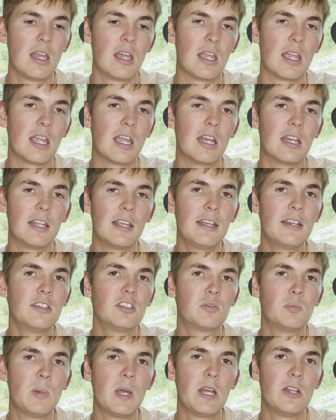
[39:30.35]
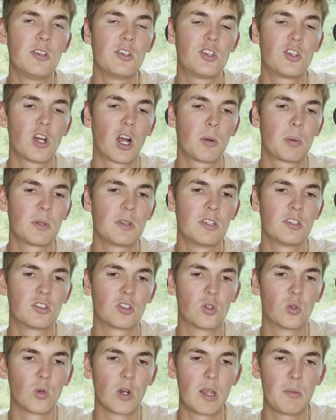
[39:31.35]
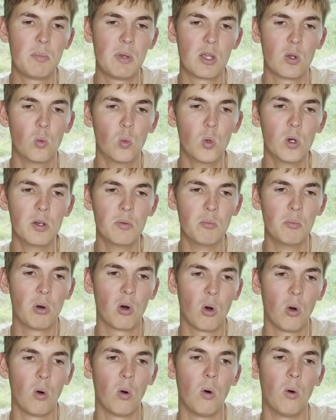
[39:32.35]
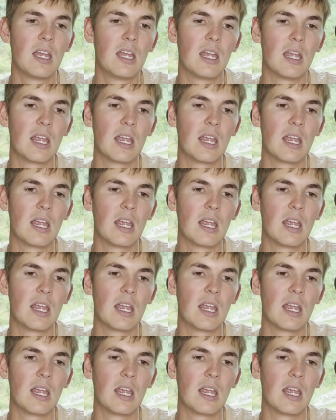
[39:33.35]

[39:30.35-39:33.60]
And he and his men sharpened this great big wooden pole.